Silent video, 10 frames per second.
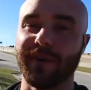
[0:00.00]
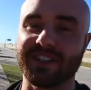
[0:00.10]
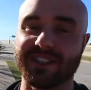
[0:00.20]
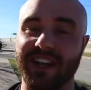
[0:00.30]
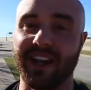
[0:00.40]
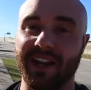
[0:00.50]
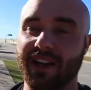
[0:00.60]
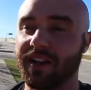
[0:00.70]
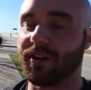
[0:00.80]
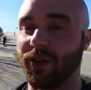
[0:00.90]
Mustang
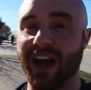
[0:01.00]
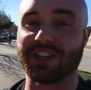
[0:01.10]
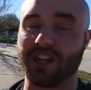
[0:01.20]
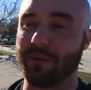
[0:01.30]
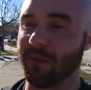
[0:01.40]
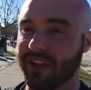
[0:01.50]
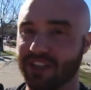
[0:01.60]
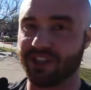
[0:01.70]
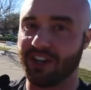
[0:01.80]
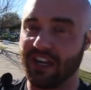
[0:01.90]
crash
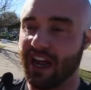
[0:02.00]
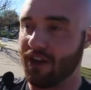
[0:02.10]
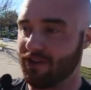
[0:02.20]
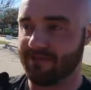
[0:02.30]
compilation now.